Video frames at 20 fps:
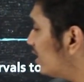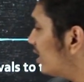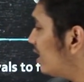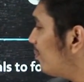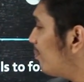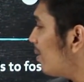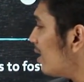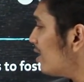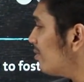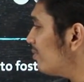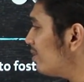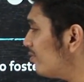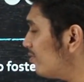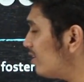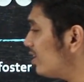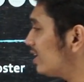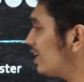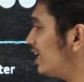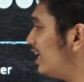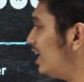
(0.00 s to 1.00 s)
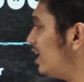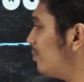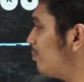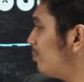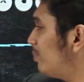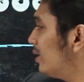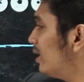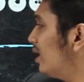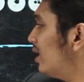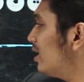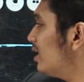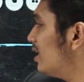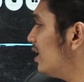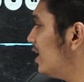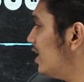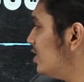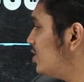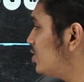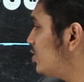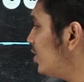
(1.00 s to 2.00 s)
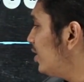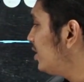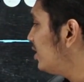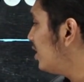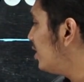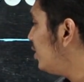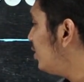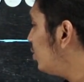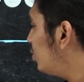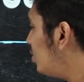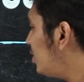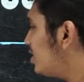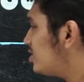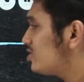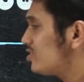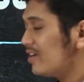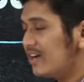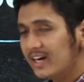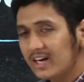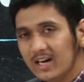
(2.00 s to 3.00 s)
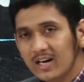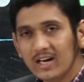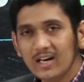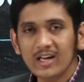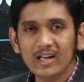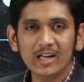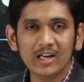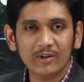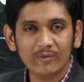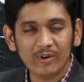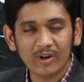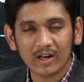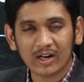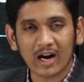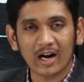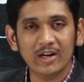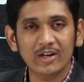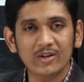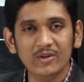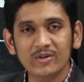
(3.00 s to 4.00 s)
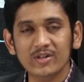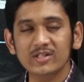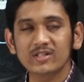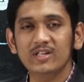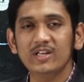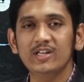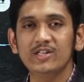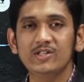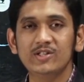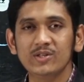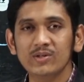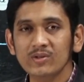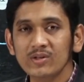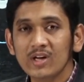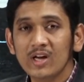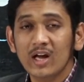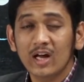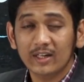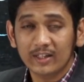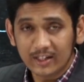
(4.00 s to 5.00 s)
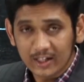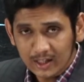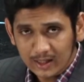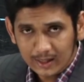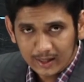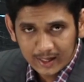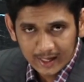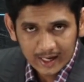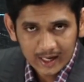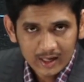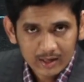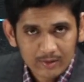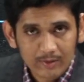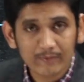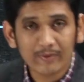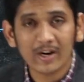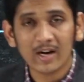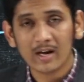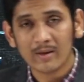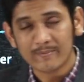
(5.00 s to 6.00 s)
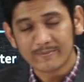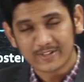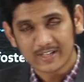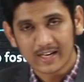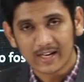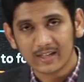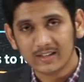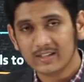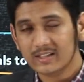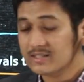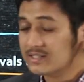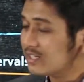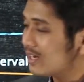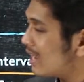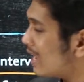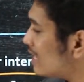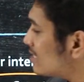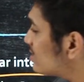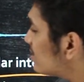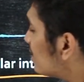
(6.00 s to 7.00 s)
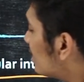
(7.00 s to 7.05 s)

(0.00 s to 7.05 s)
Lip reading: the department will keep issuing the new list regularly. It will continuously issue. Till date, when I am saying this class,